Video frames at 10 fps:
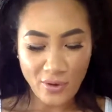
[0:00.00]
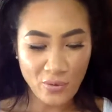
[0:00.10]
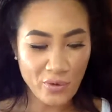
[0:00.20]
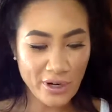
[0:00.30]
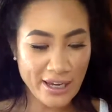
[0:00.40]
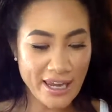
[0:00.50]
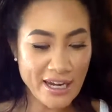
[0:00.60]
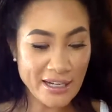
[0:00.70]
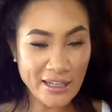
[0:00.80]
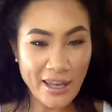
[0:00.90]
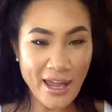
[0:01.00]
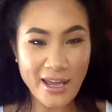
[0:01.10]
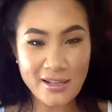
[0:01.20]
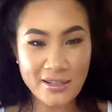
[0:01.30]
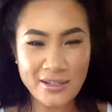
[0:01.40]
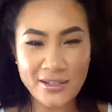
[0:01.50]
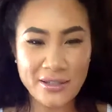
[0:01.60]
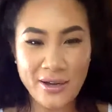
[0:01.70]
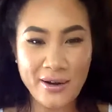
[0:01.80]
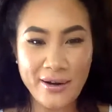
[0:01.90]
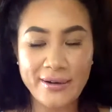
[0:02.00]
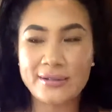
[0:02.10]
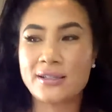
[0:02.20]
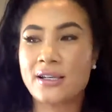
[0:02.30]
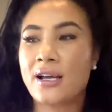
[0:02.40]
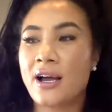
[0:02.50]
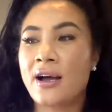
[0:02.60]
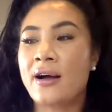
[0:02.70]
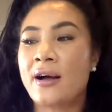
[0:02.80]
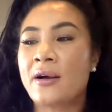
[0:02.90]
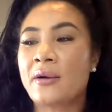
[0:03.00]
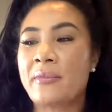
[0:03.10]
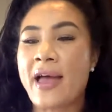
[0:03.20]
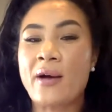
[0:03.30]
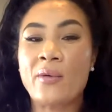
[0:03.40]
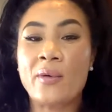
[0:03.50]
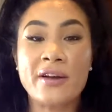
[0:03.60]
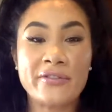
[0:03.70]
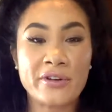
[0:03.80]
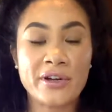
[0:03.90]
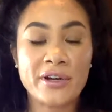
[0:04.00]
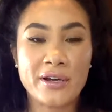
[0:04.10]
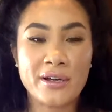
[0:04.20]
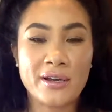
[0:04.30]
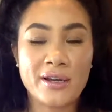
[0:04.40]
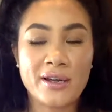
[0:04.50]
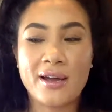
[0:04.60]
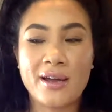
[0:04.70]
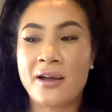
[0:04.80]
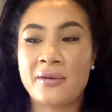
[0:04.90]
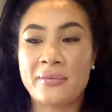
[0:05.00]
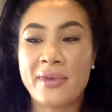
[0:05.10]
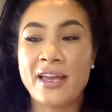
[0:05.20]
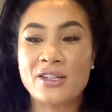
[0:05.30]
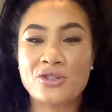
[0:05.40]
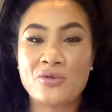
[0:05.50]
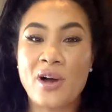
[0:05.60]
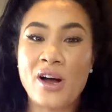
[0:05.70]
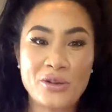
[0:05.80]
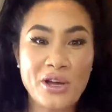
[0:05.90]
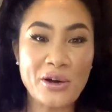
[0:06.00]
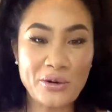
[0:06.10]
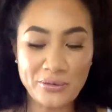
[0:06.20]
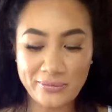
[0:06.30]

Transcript: We're getting a late start. However, as you all know,